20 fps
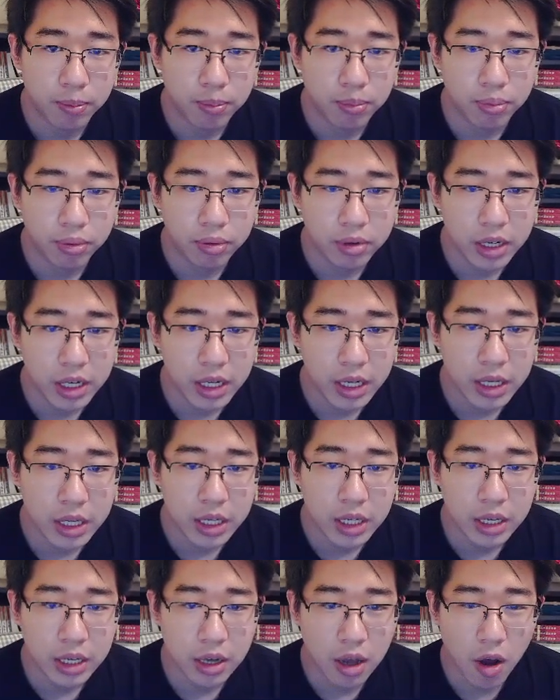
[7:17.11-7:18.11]

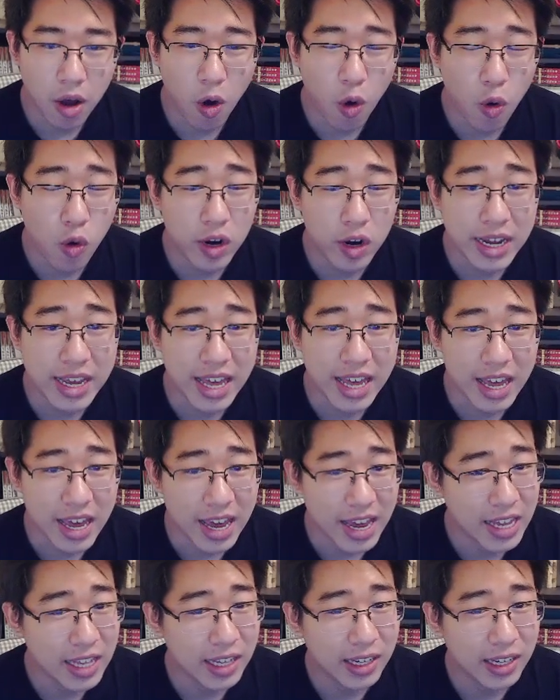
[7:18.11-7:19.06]
pretty okay